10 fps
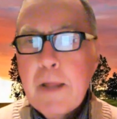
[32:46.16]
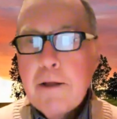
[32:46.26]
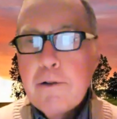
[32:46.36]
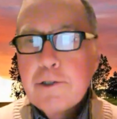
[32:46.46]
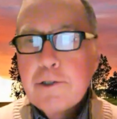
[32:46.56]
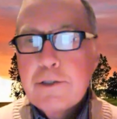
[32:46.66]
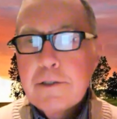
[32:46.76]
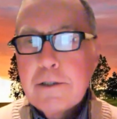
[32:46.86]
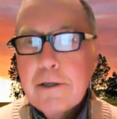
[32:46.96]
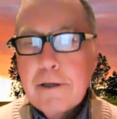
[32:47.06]

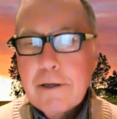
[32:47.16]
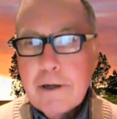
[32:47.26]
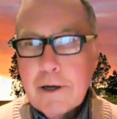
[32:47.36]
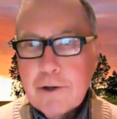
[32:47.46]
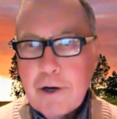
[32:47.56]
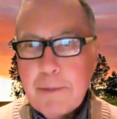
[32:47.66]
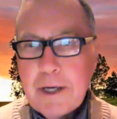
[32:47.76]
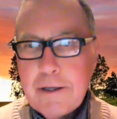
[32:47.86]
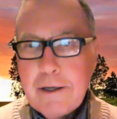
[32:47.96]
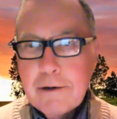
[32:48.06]
There's a
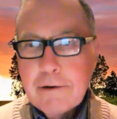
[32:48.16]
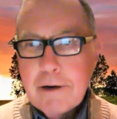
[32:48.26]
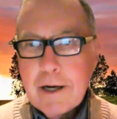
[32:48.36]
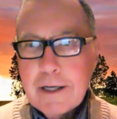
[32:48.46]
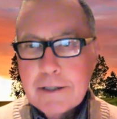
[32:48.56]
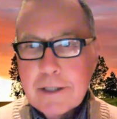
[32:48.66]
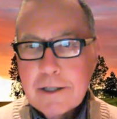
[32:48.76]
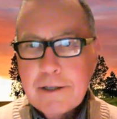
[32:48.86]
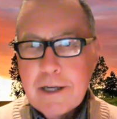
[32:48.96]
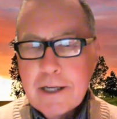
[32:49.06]
comment here. I guess I
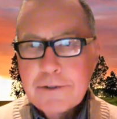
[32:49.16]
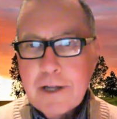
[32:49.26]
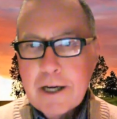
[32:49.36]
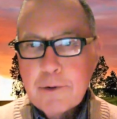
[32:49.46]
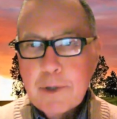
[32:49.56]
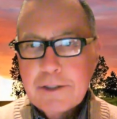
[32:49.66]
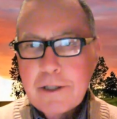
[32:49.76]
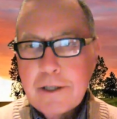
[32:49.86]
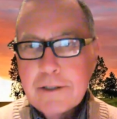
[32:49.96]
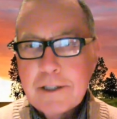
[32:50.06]
could answer that
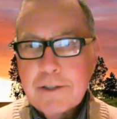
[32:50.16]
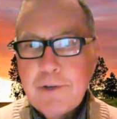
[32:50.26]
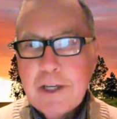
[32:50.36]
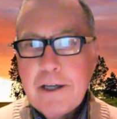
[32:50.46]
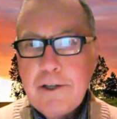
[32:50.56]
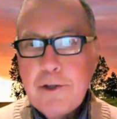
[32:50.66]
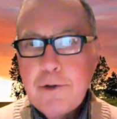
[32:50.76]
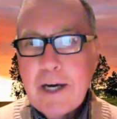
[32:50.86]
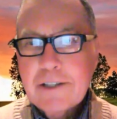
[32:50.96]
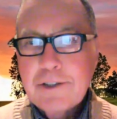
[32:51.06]
question. It says, Vicky, do
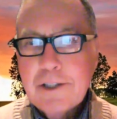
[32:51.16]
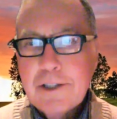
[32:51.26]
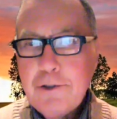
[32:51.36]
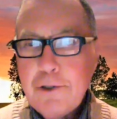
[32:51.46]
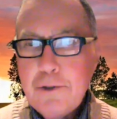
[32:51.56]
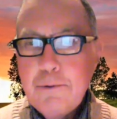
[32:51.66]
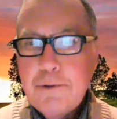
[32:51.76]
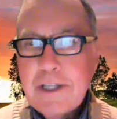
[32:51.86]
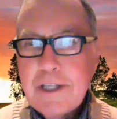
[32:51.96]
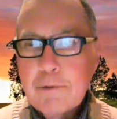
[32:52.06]
you actually do
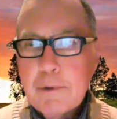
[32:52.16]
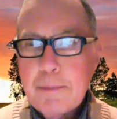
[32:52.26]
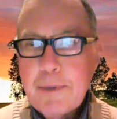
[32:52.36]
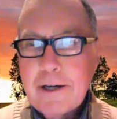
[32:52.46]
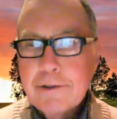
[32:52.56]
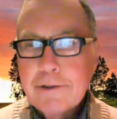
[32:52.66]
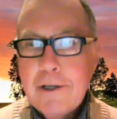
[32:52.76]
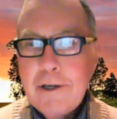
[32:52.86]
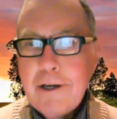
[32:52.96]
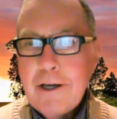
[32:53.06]
sail repairs?
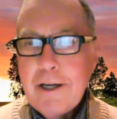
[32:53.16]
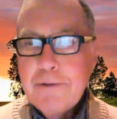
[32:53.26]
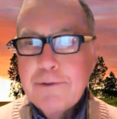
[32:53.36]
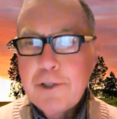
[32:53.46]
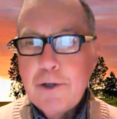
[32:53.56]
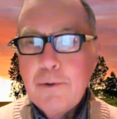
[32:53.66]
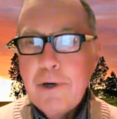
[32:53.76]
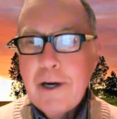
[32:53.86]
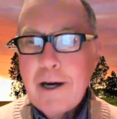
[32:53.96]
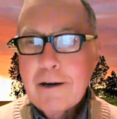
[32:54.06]
And if
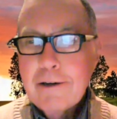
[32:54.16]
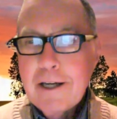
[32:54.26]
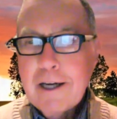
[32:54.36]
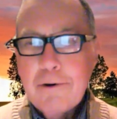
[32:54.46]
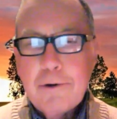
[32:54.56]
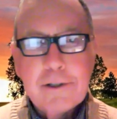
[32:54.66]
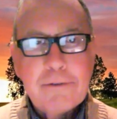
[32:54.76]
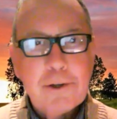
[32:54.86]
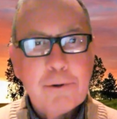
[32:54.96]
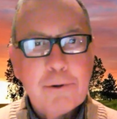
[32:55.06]
so, how can I get a hold
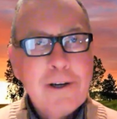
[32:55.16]
of you?